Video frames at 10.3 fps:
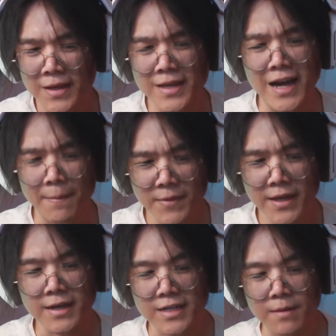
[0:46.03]
Yeah, I'm
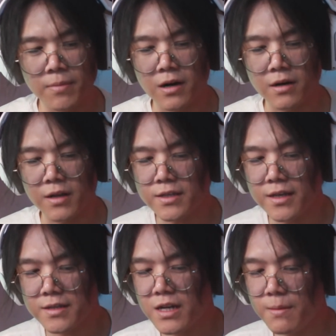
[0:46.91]
thinking 10-part.
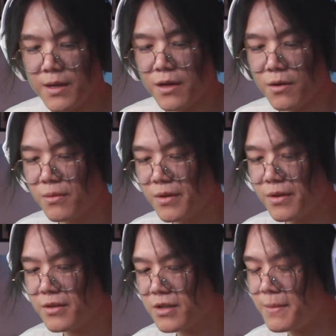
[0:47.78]
It's gonna be
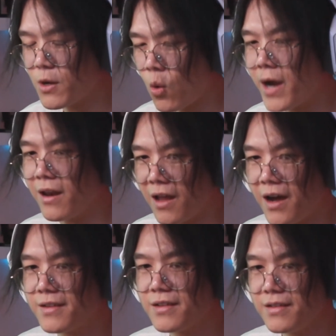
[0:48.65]
quite a
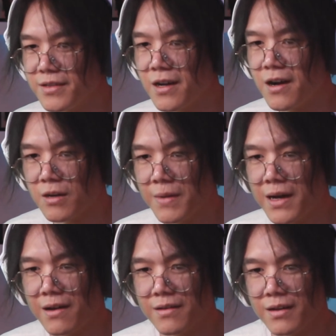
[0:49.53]
lot to talk
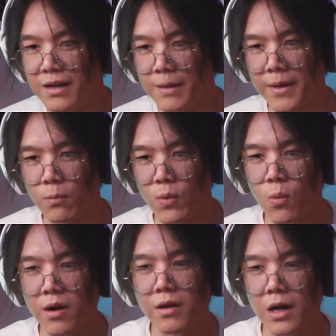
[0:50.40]
about, and we
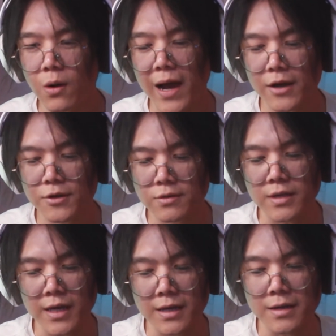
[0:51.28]
want to go
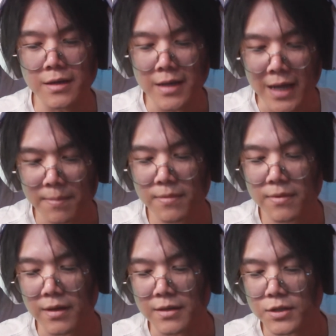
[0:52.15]
actually in
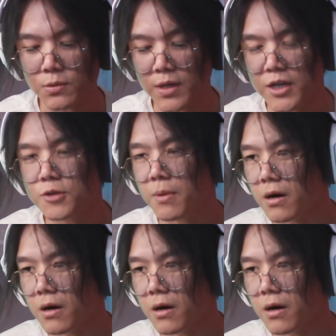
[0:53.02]
depth into each